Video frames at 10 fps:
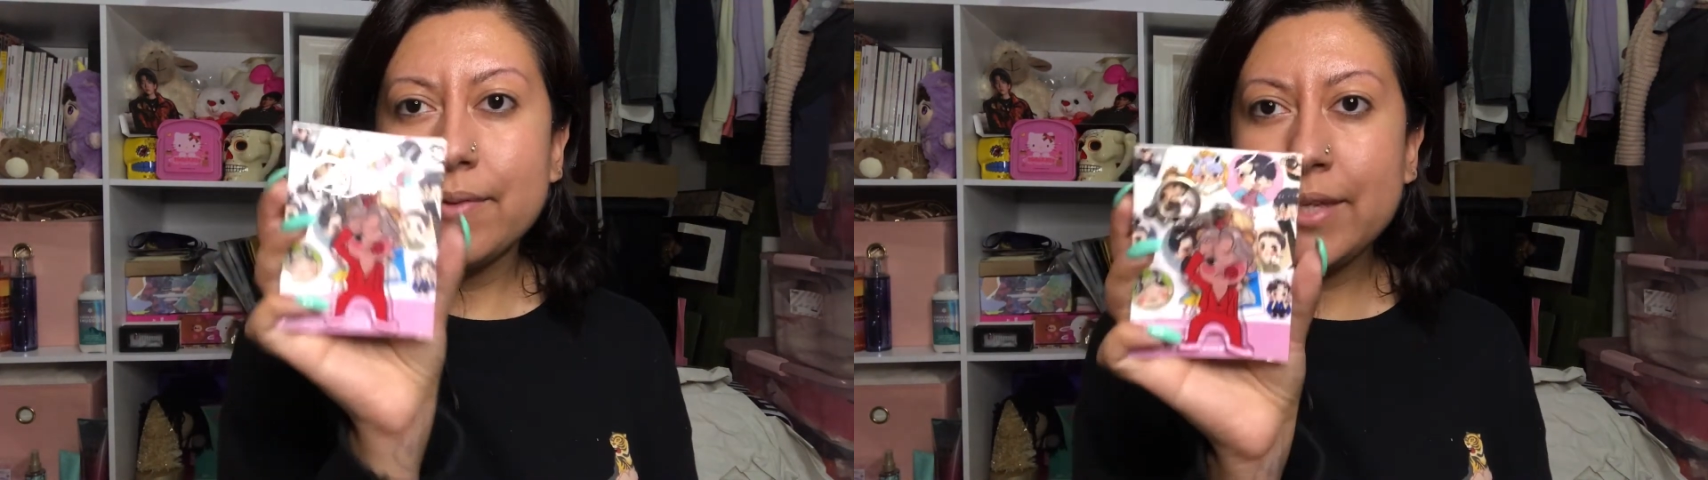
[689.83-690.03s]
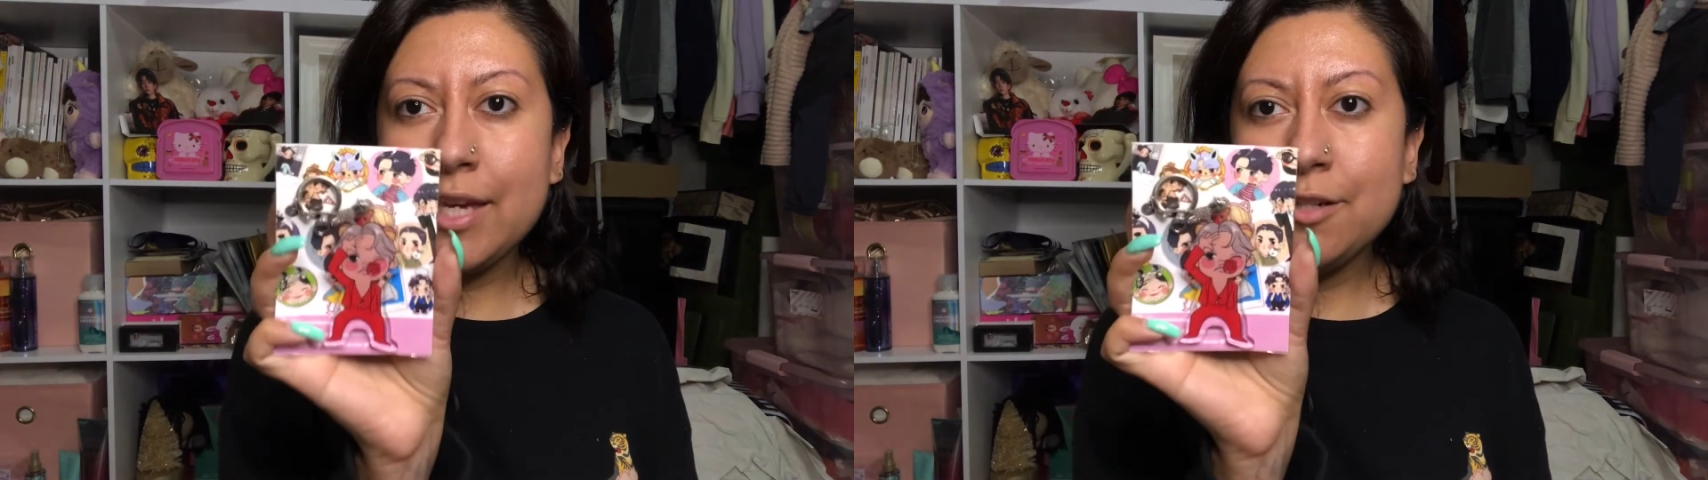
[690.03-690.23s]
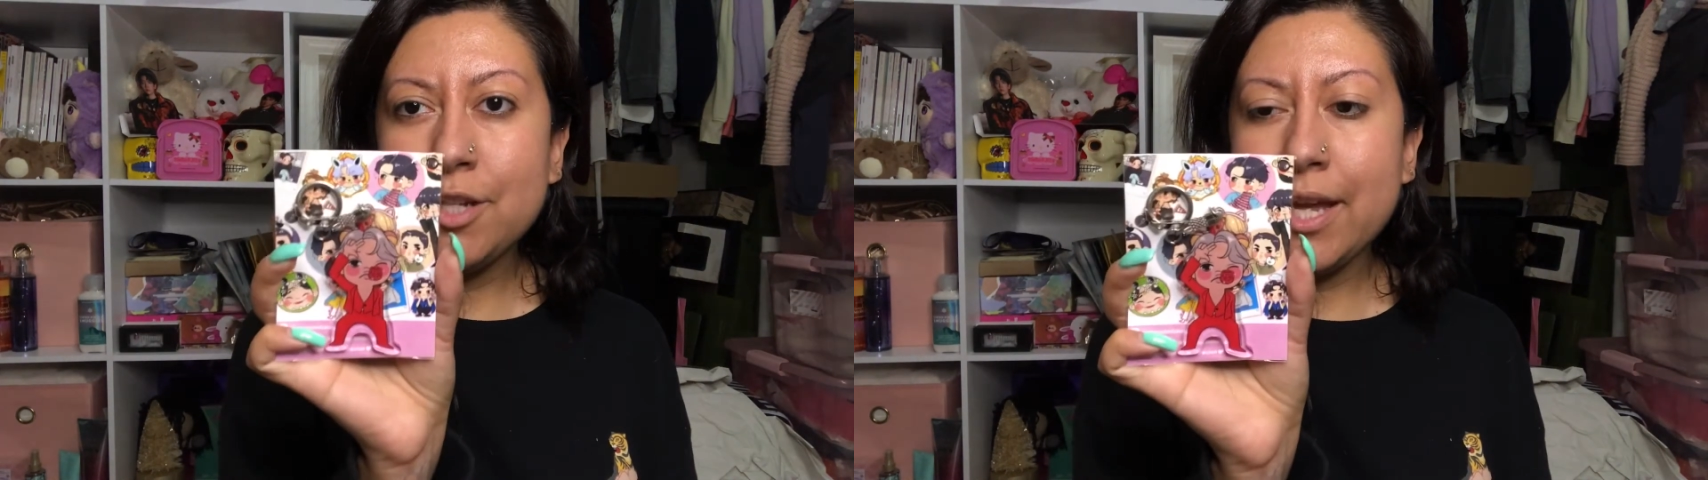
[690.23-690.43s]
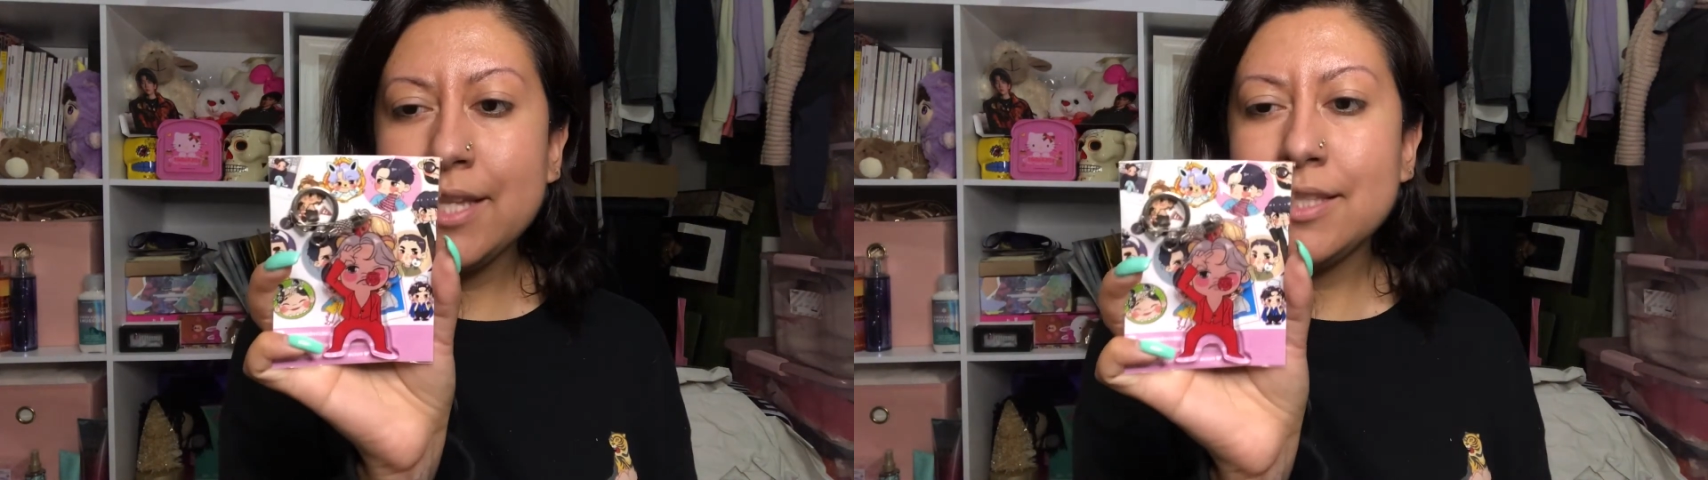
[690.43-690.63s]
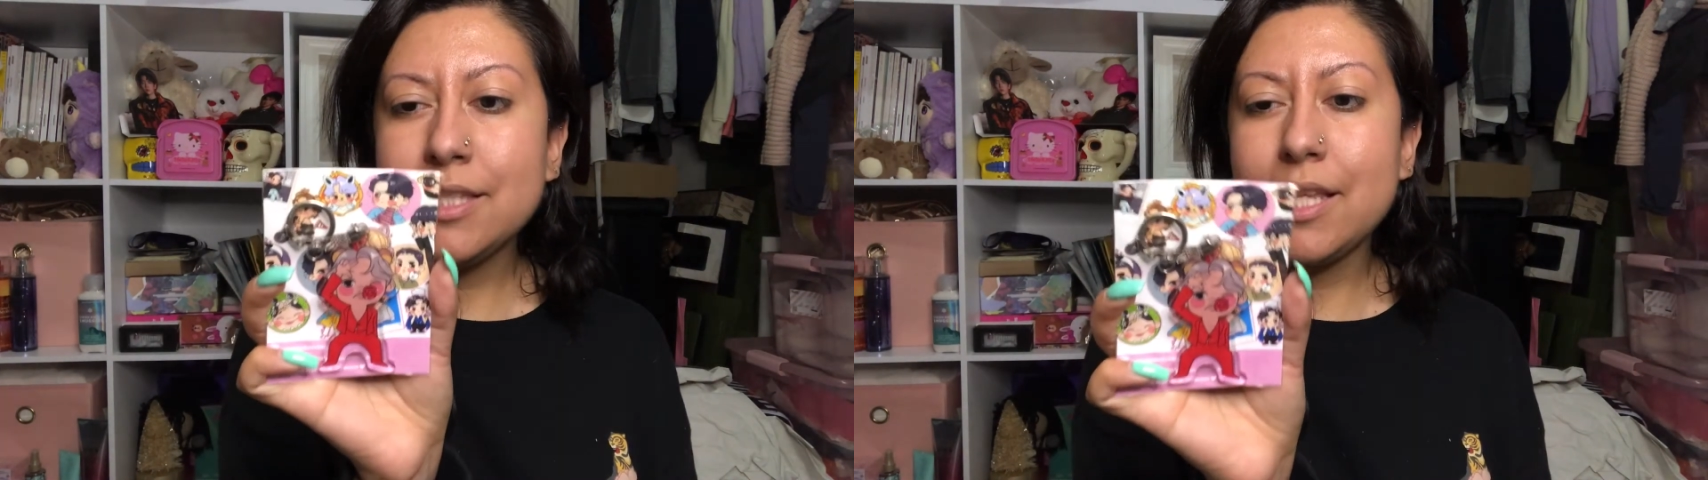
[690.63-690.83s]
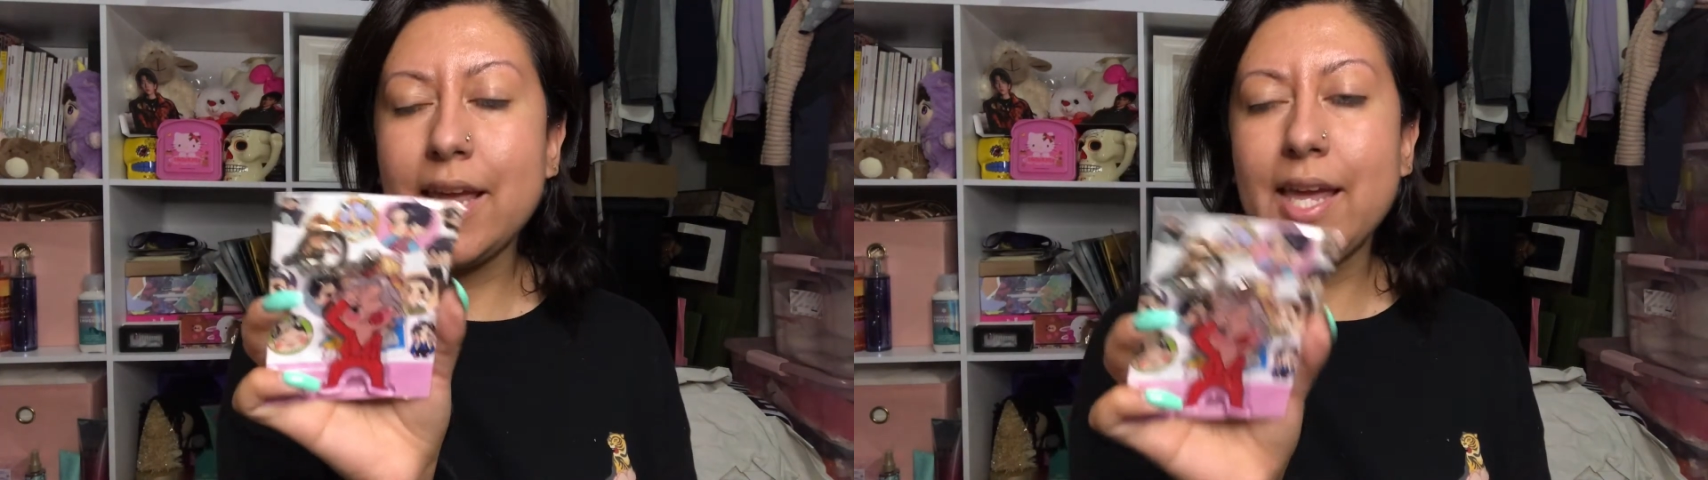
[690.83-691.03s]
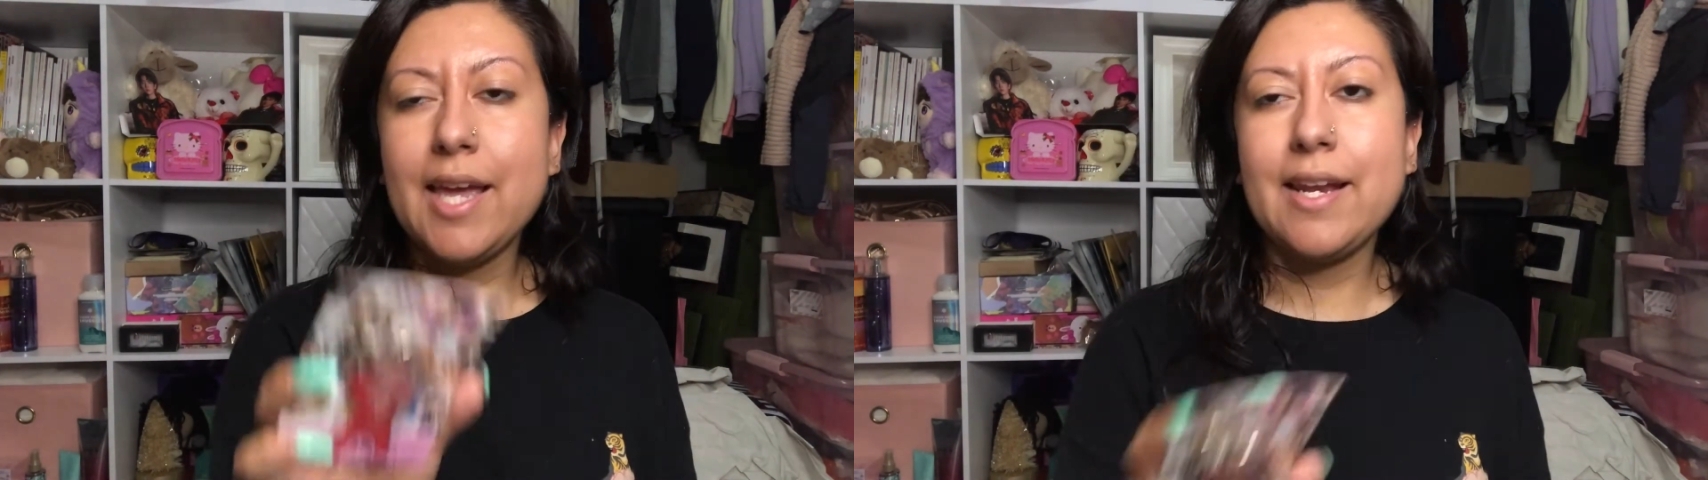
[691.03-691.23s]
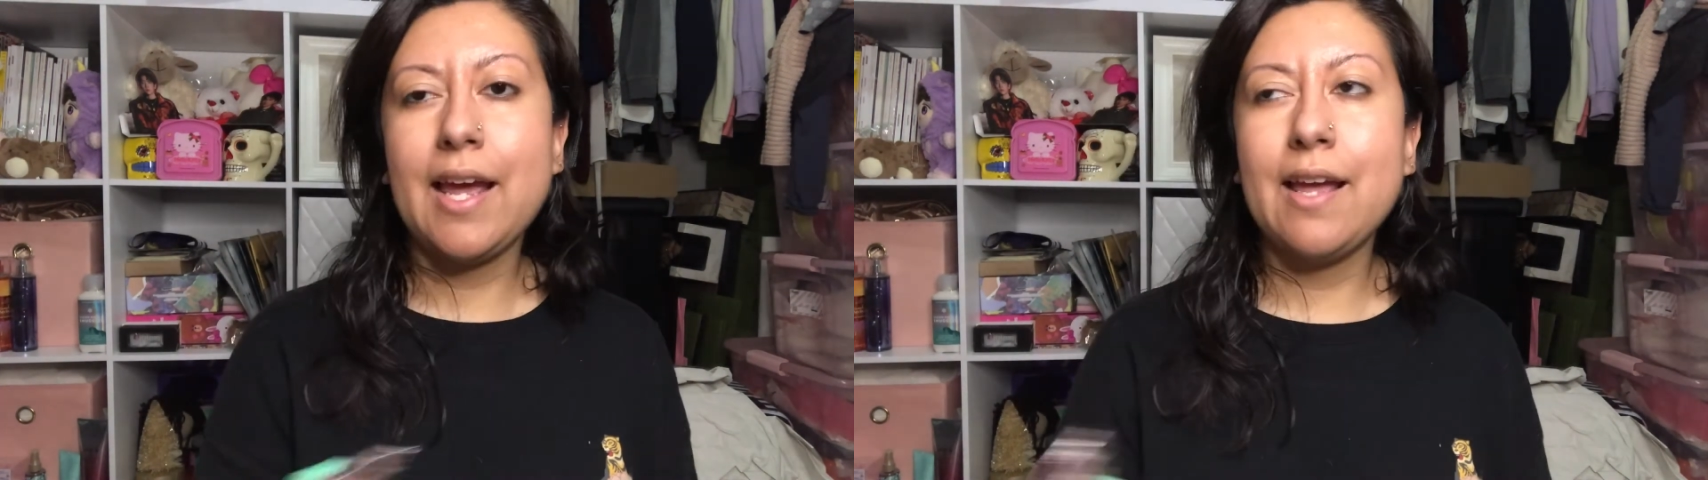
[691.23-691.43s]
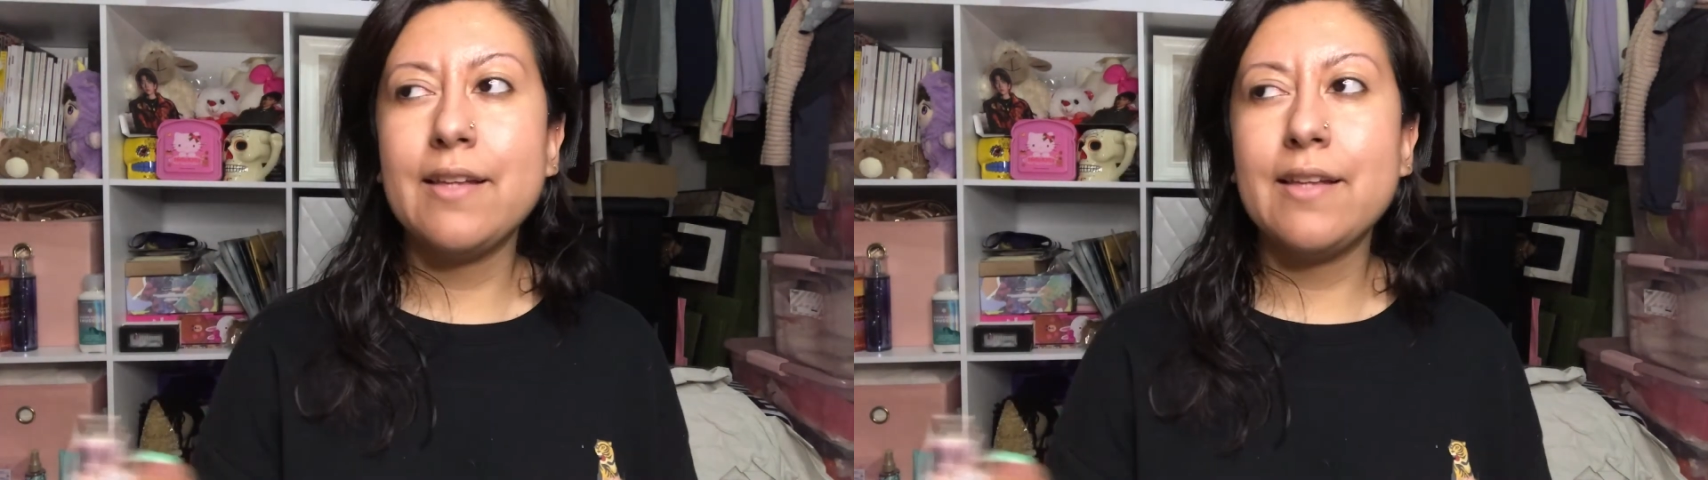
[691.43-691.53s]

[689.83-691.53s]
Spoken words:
keychains, and I